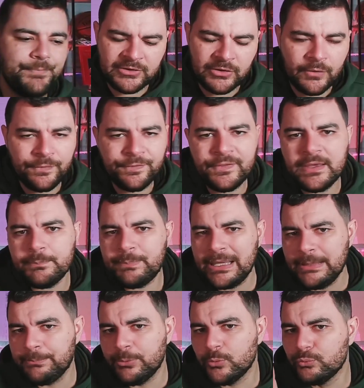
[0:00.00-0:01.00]
don't think
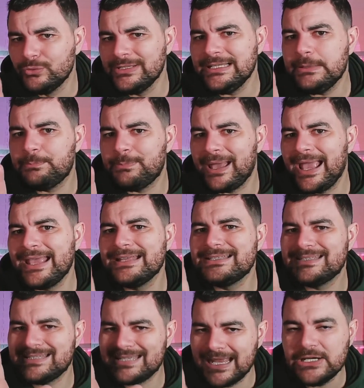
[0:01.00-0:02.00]
people really pay
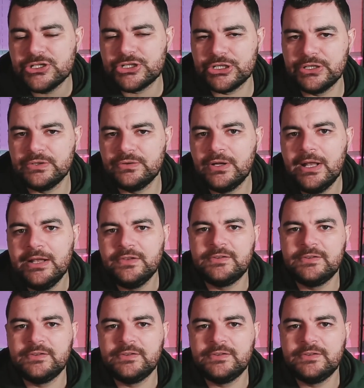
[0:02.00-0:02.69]
attention